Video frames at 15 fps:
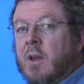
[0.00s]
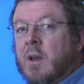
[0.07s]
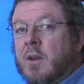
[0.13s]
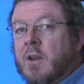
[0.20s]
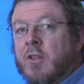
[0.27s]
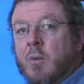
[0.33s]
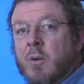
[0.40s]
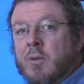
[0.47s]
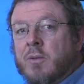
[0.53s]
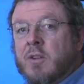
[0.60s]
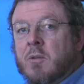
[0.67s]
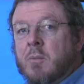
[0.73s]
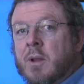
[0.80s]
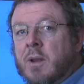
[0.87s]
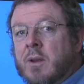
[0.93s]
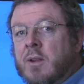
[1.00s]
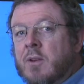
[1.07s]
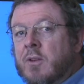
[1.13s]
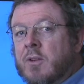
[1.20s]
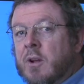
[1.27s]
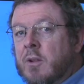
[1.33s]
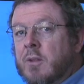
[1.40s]
In other words, the ability
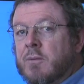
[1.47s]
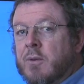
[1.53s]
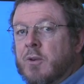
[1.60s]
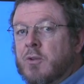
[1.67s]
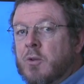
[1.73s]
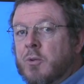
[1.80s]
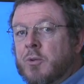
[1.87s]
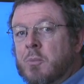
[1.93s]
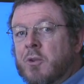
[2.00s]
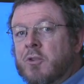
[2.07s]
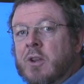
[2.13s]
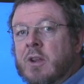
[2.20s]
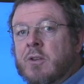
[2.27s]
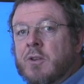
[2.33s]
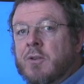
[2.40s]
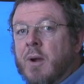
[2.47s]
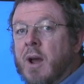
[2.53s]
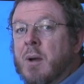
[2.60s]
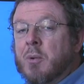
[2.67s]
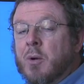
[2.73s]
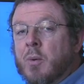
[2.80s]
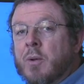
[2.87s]
to tell the virtual machine to
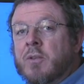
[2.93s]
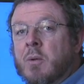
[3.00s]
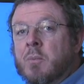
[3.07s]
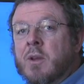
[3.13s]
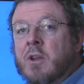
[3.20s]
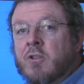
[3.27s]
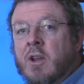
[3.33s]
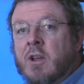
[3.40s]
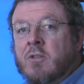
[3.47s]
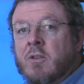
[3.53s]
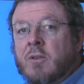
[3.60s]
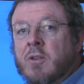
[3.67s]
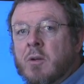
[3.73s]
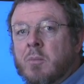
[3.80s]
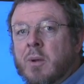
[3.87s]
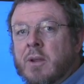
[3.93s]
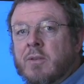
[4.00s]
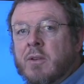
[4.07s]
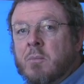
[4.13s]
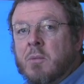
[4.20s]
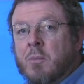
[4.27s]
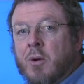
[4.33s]
trap when something changes
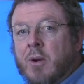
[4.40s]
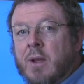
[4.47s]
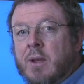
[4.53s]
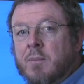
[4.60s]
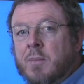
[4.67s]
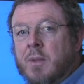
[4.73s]
someplace in memory.